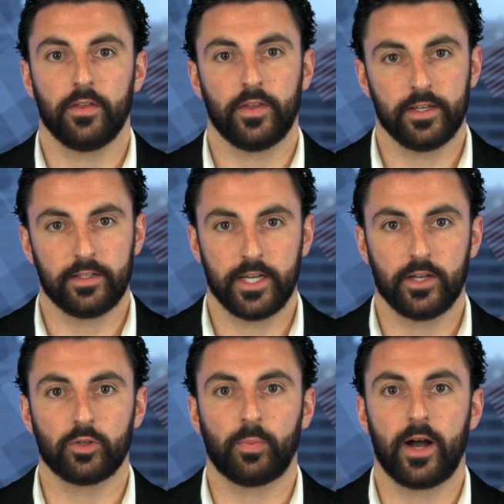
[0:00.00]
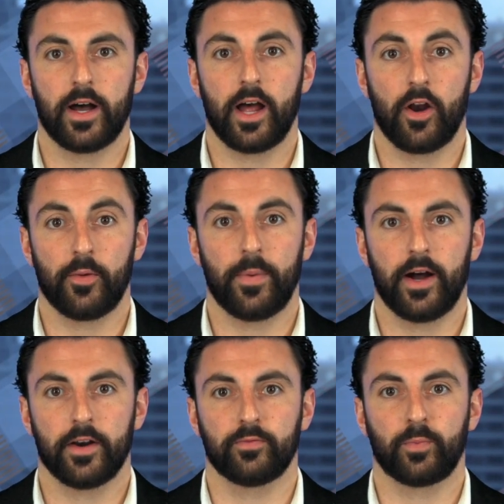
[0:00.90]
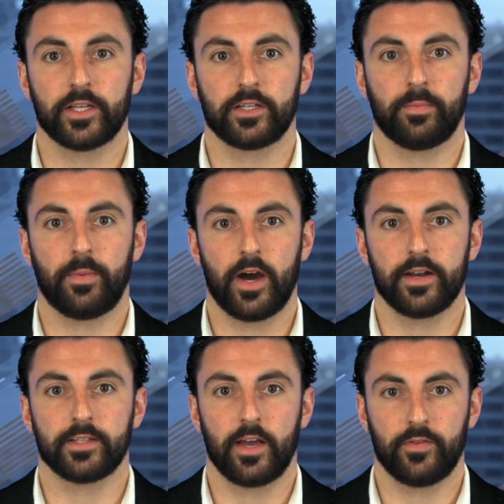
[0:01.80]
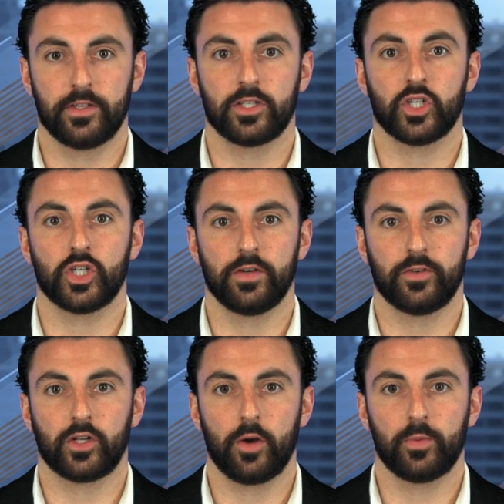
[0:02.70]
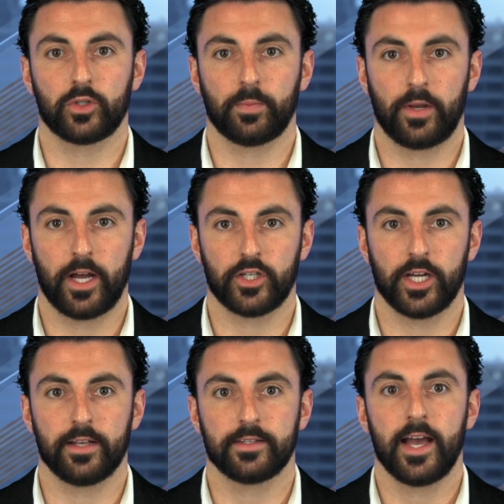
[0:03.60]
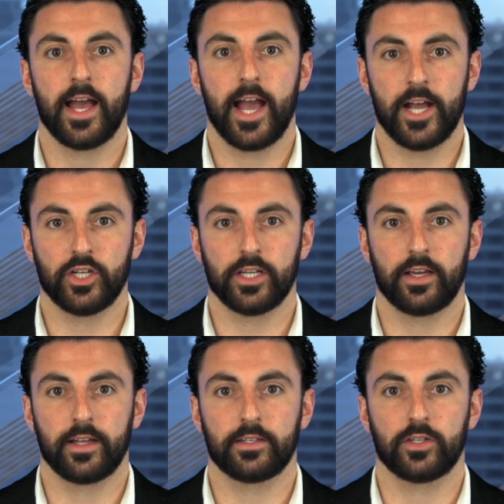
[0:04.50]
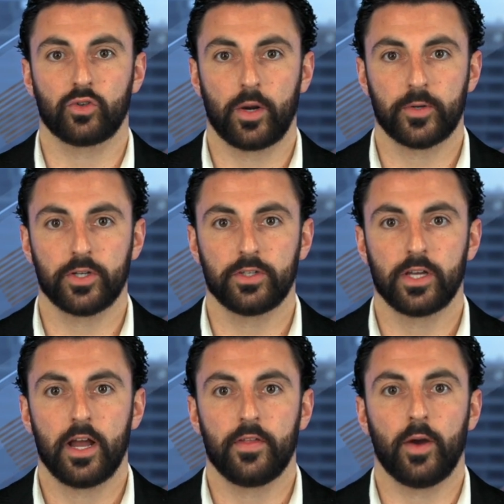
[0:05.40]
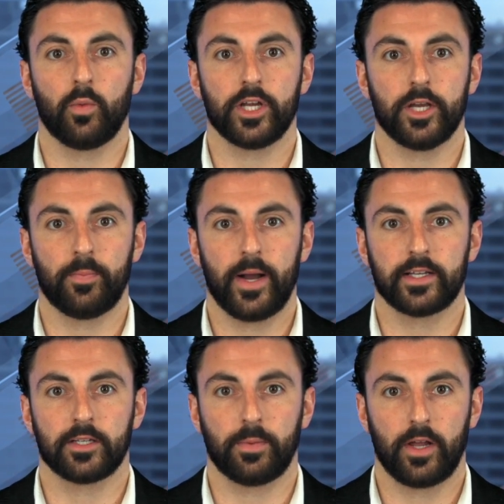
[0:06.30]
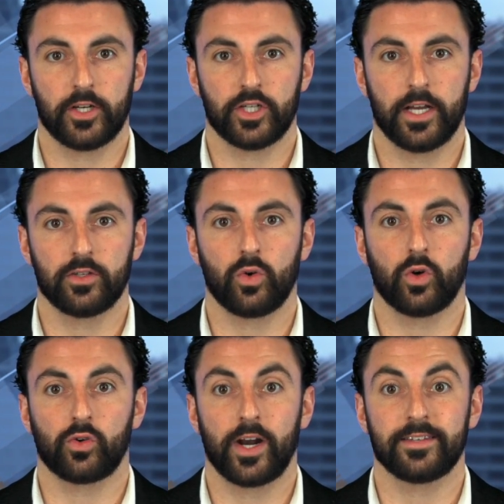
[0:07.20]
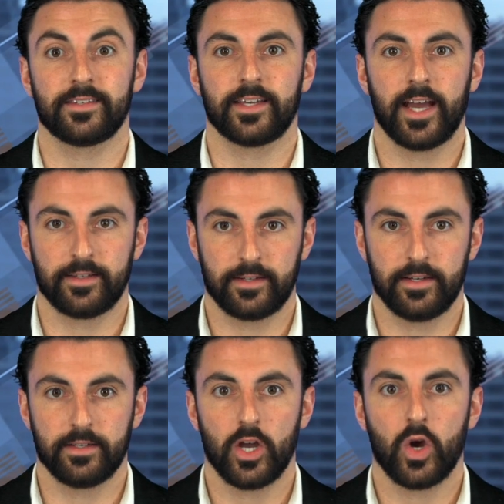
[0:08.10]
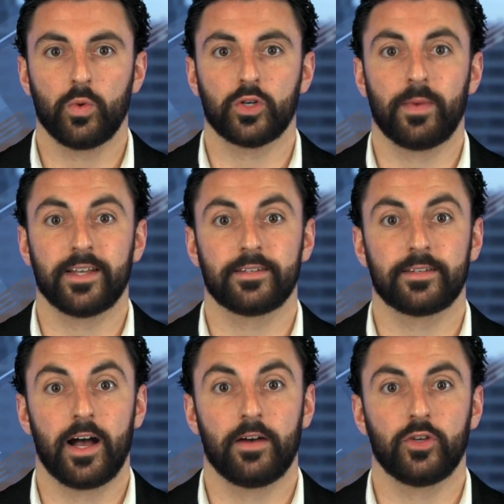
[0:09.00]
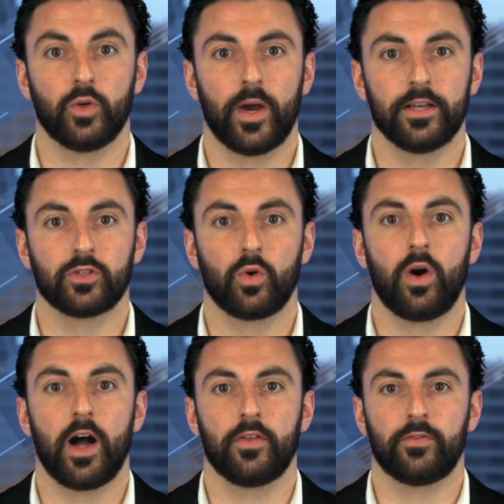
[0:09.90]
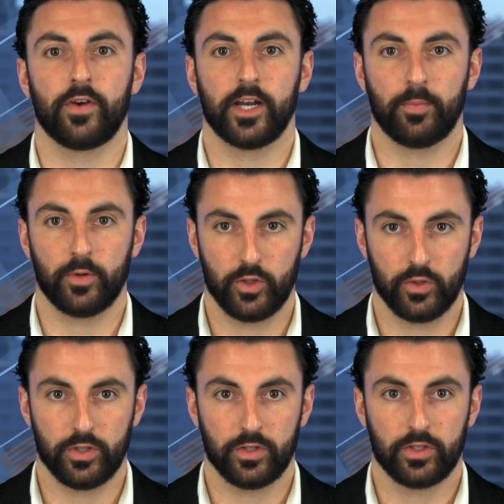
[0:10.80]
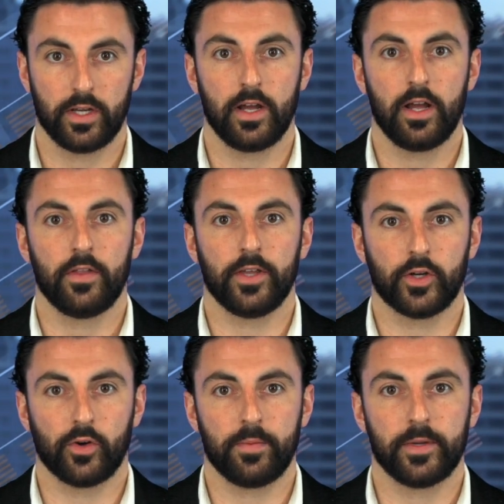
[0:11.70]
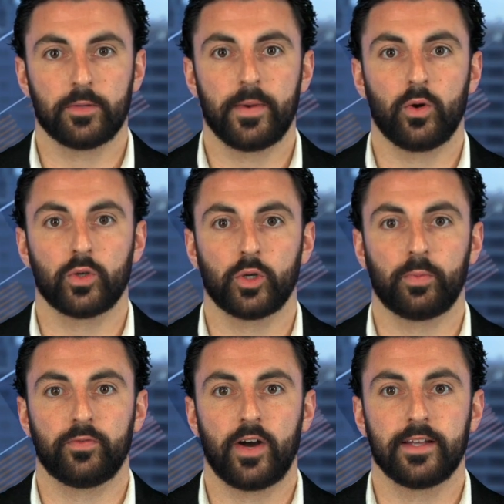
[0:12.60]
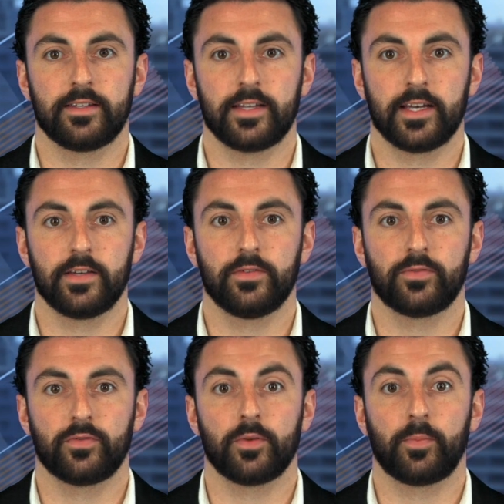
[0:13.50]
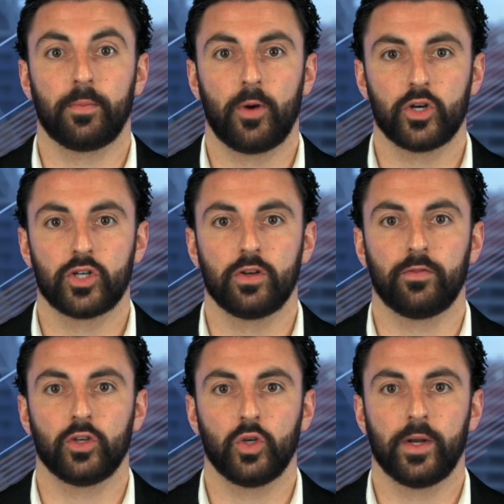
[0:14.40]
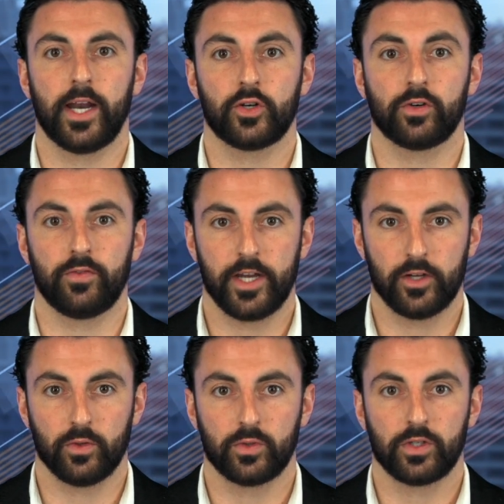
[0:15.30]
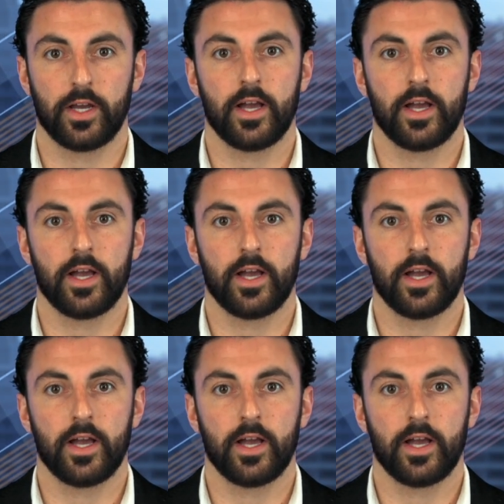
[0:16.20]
These deals are a part of President Biden's efforts to shift global supply chains, hedging against disruptions that would impact supply chains or create scarcities which may starve US or other friendly producers. The agreements may also provide incentives for the promotion of new electric vehicles.